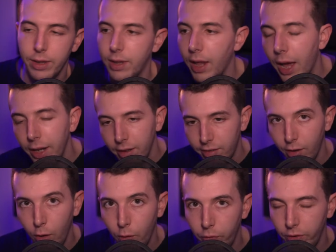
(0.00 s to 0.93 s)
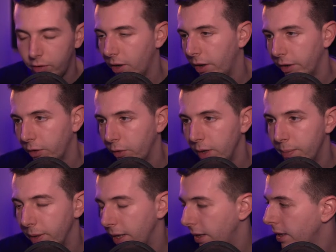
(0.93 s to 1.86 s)
That in itself is kind of
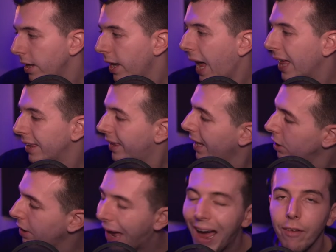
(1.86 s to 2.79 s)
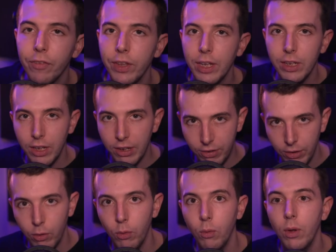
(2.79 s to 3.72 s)
creepy. Then you have the
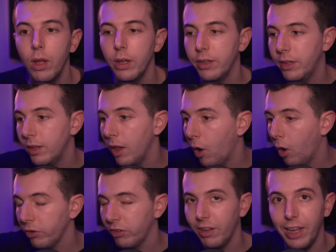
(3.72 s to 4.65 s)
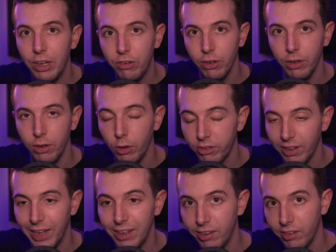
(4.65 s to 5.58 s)
additional oscillator
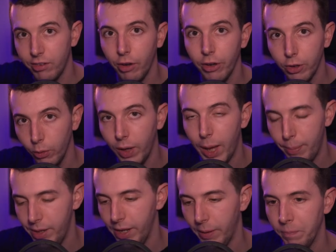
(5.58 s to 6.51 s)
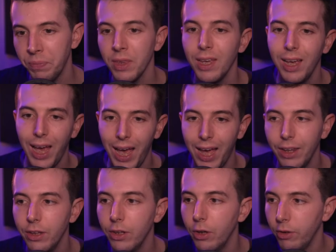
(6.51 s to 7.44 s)
cycle happening,
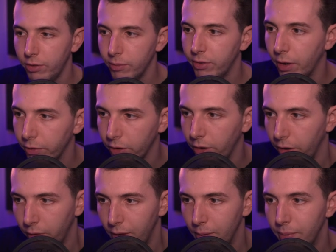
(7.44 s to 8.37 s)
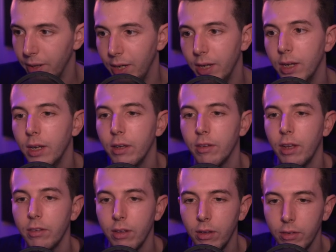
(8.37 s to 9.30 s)
and the notes themselves are kind of creepy. So
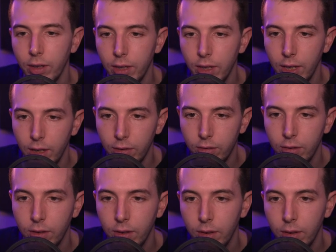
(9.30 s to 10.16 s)
that sounds like this.